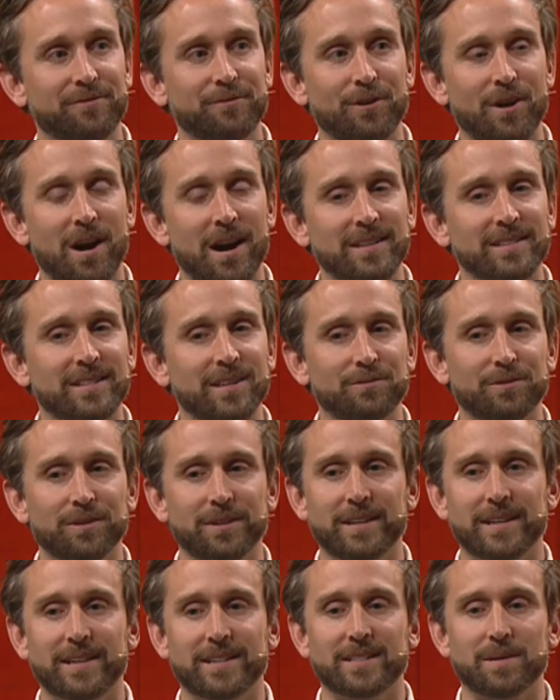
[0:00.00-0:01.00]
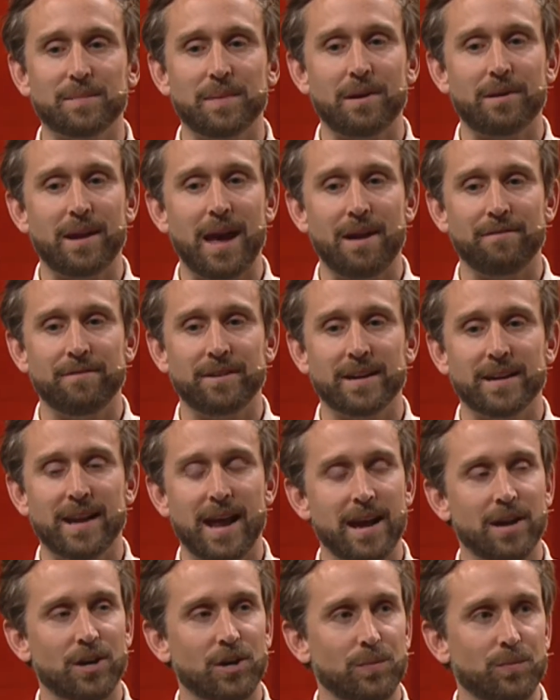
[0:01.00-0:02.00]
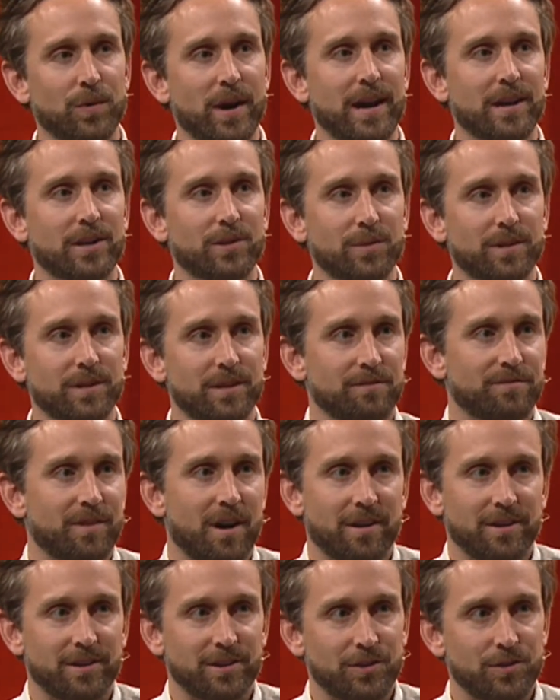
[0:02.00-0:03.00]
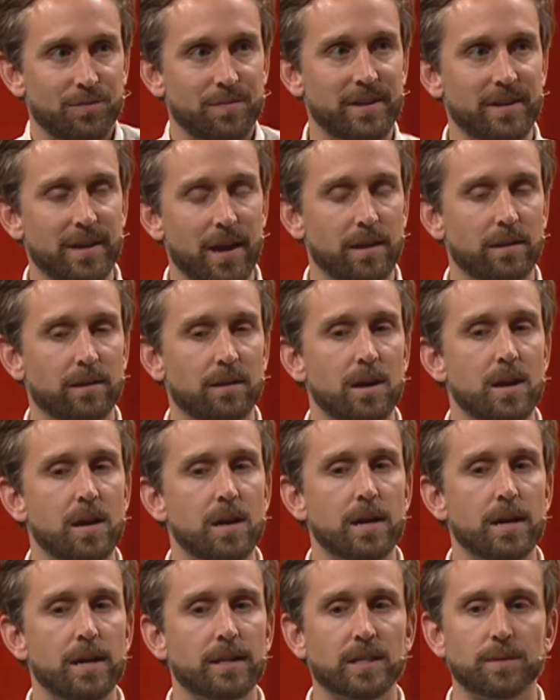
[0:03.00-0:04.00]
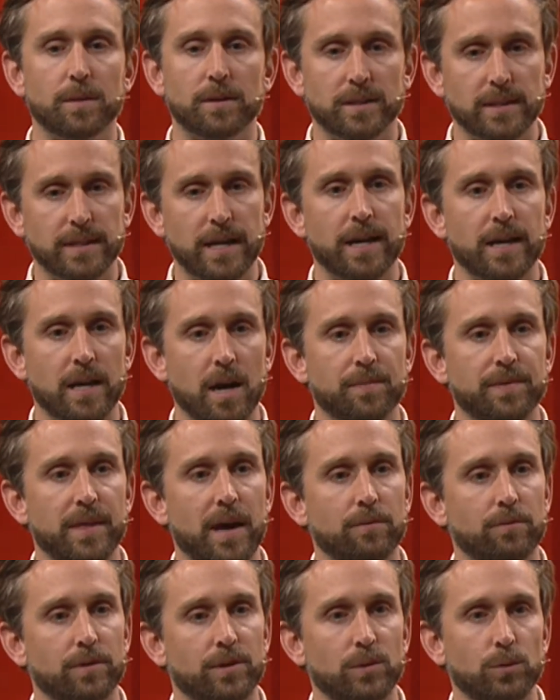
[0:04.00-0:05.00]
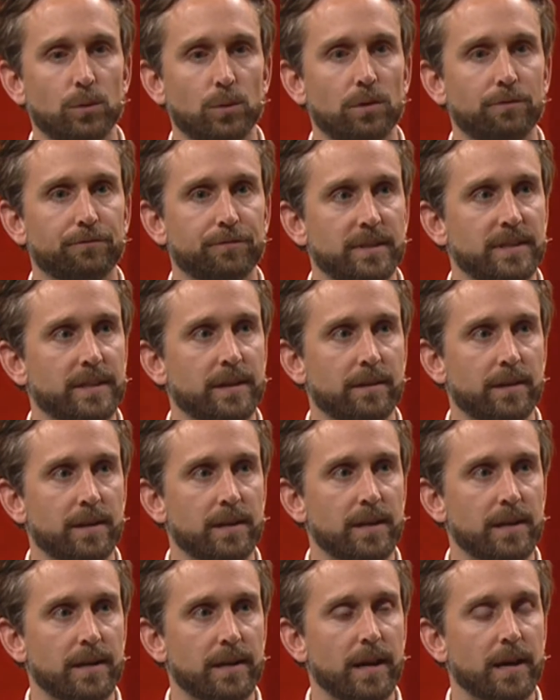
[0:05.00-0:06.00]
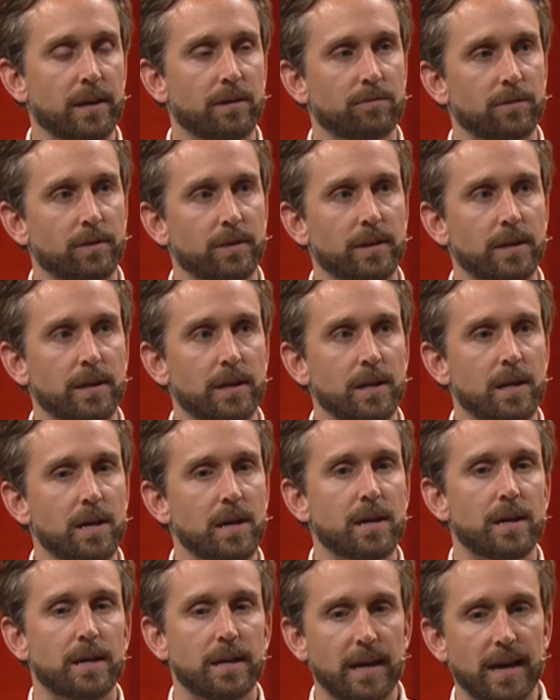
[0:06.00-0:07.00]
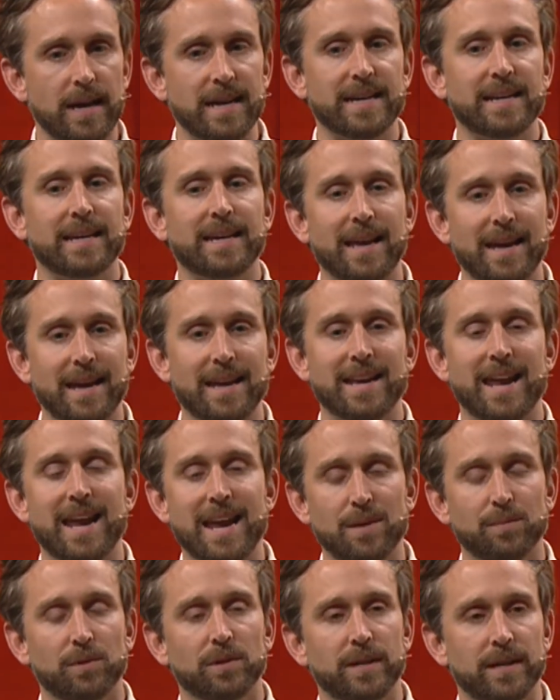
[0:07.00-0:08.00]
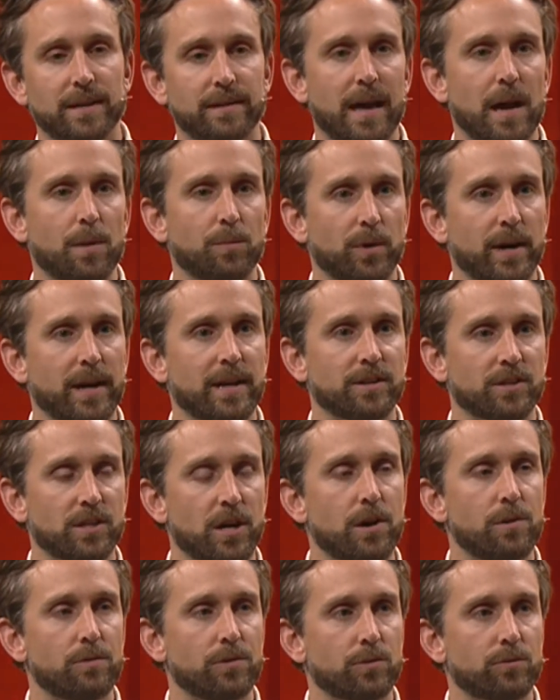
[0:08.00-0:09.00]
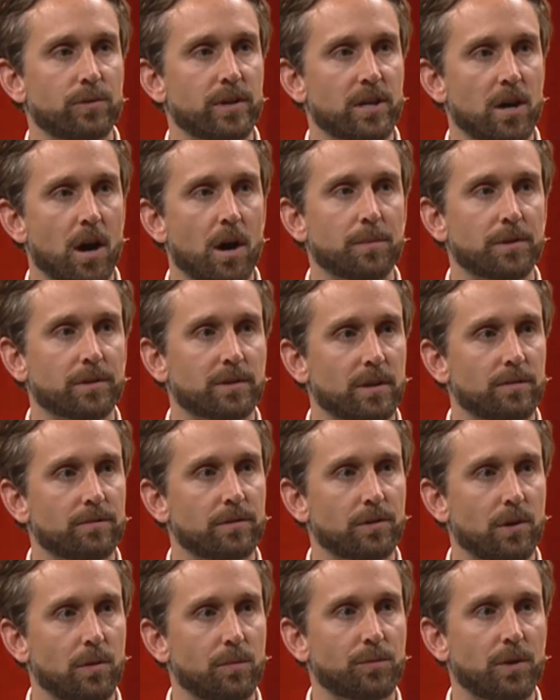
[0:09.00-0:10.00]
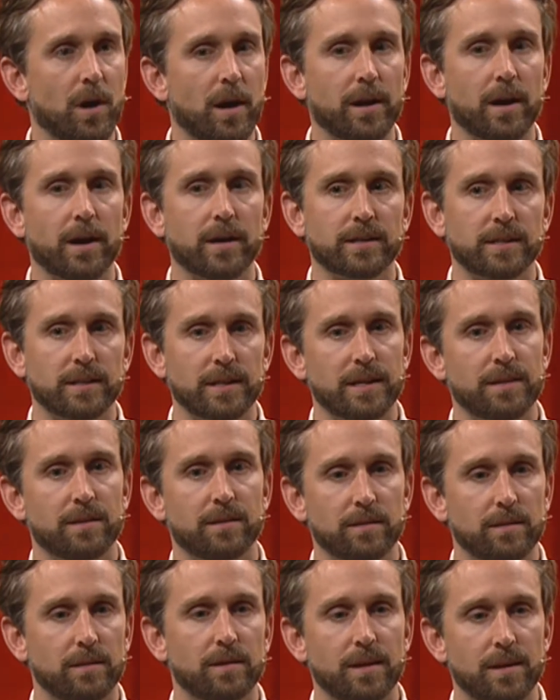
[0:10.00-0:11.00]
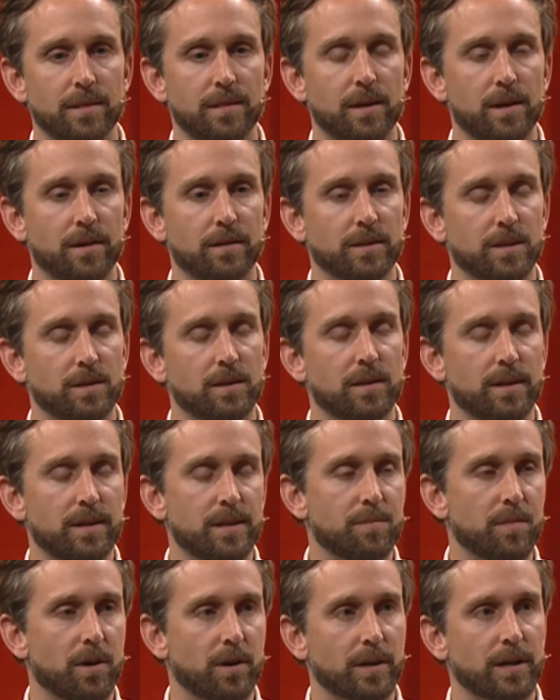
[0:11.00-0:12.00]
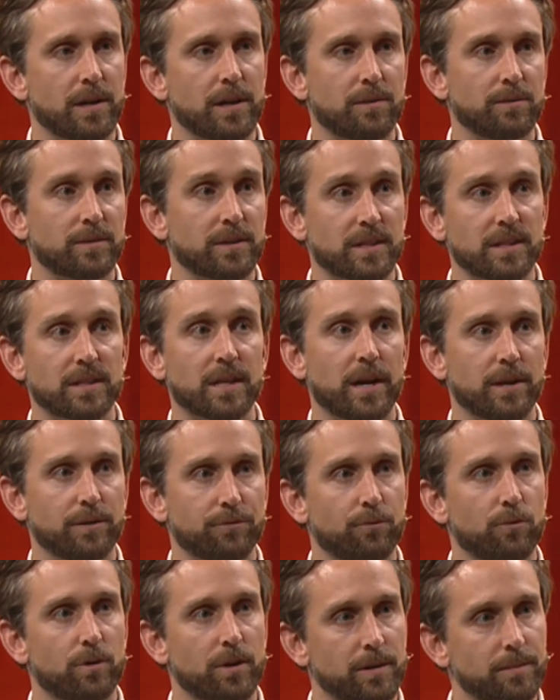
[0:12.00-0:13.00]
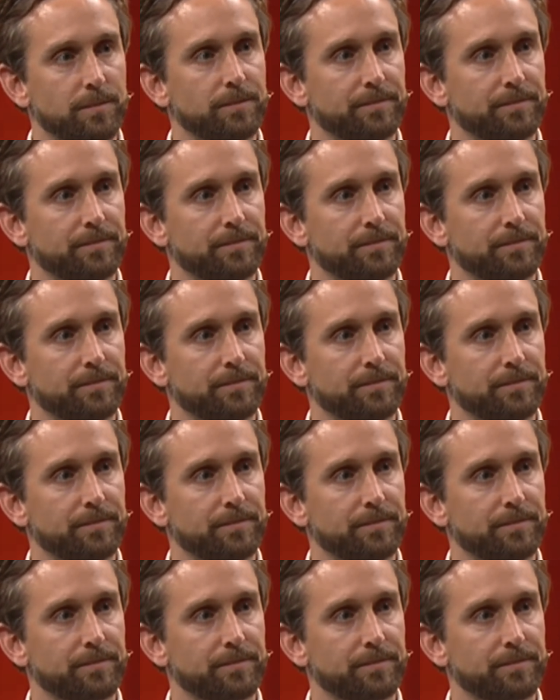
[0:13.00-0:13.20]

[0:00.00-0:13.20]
for us, it really is about having an anchor brand with the volume, and then it's about setting up that renewal facility and mm-hmm. really enabling that brand to own the re-commerce of their own product in the market it was designed for.